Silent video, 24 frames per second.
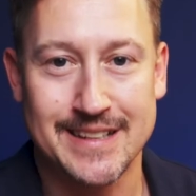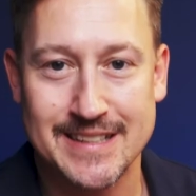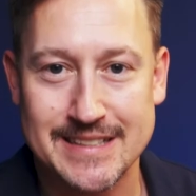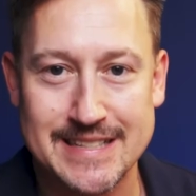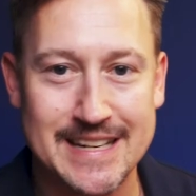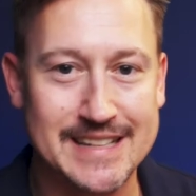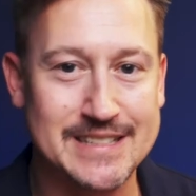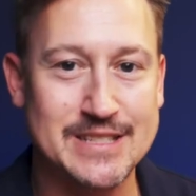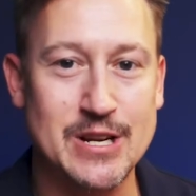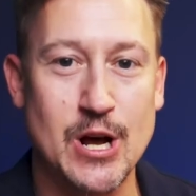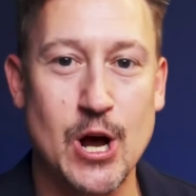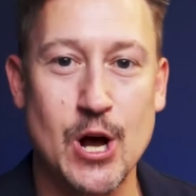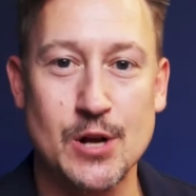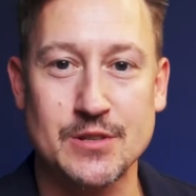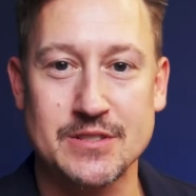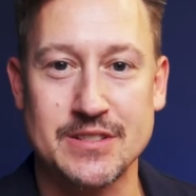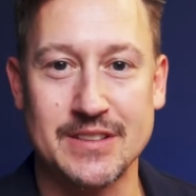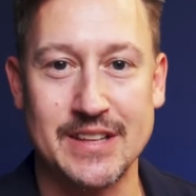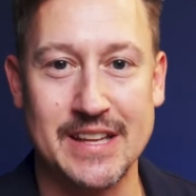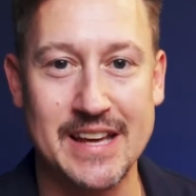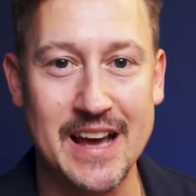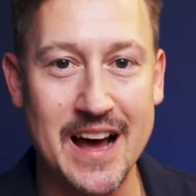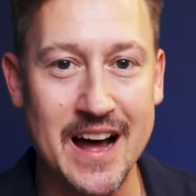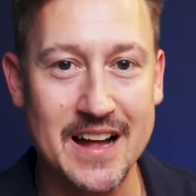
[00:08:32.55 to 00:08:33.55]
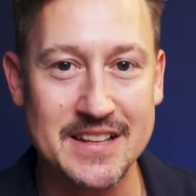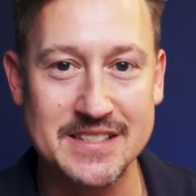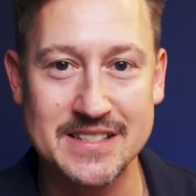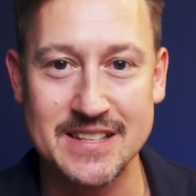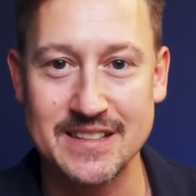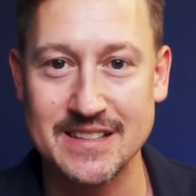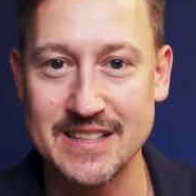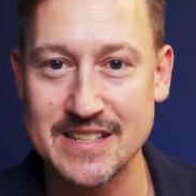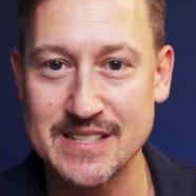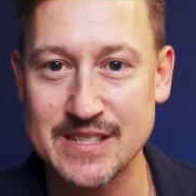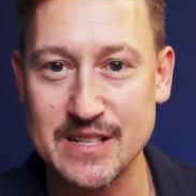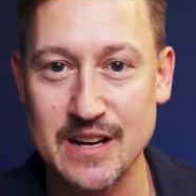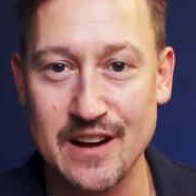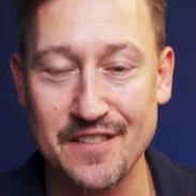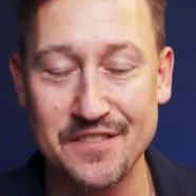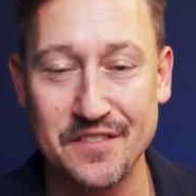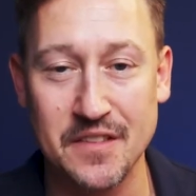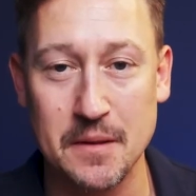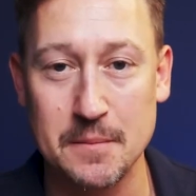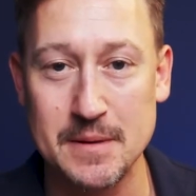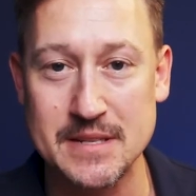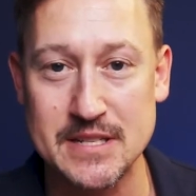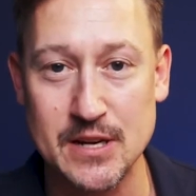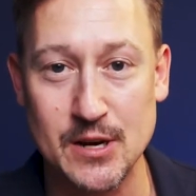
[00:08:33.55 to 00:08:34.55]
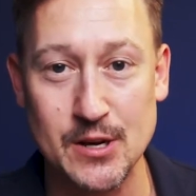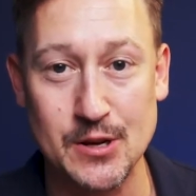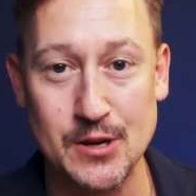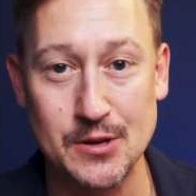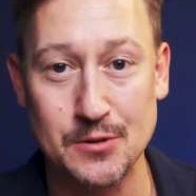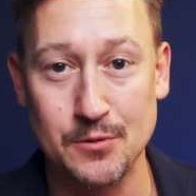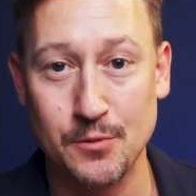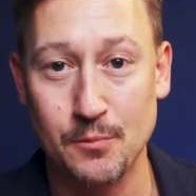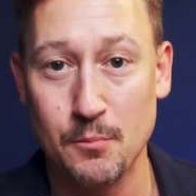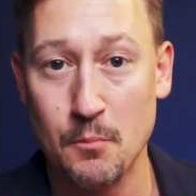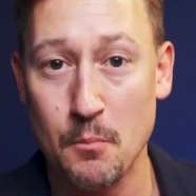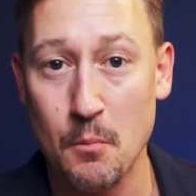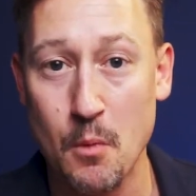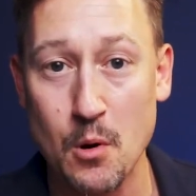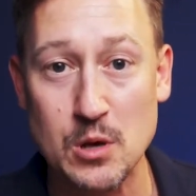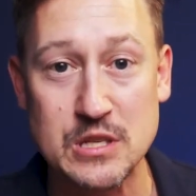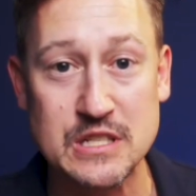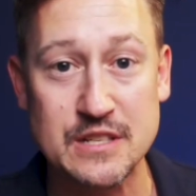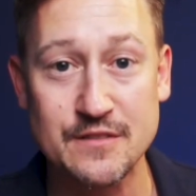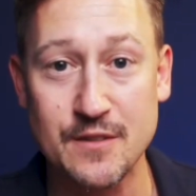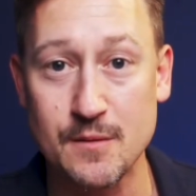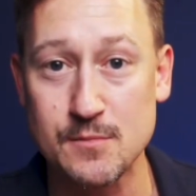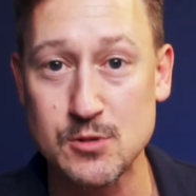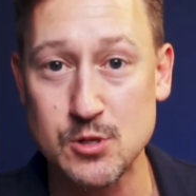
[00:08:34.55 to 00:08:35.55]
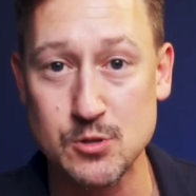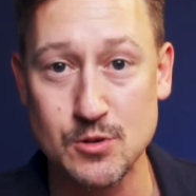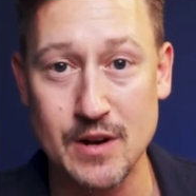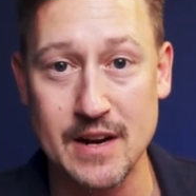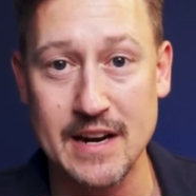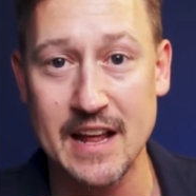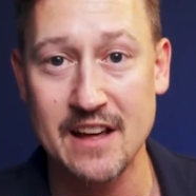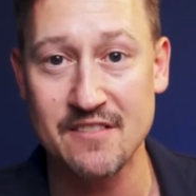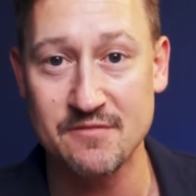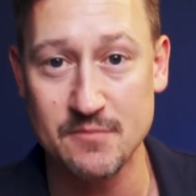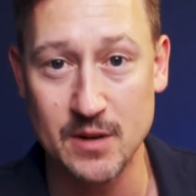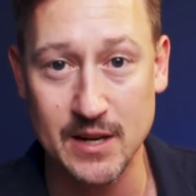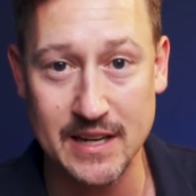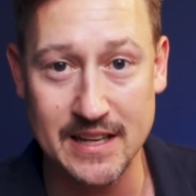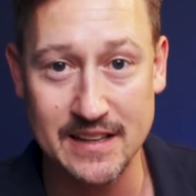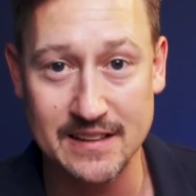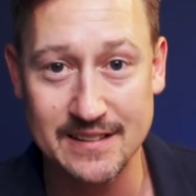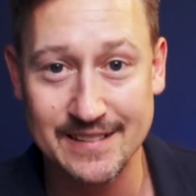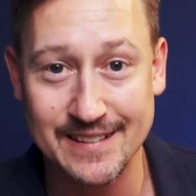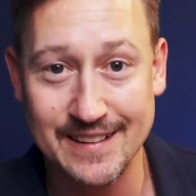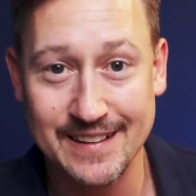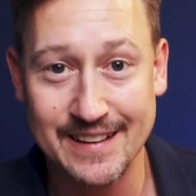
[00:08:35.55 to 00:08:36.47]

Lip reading: and the TikToks and the yachts and this stuff, let me tell you, most of them do not have money.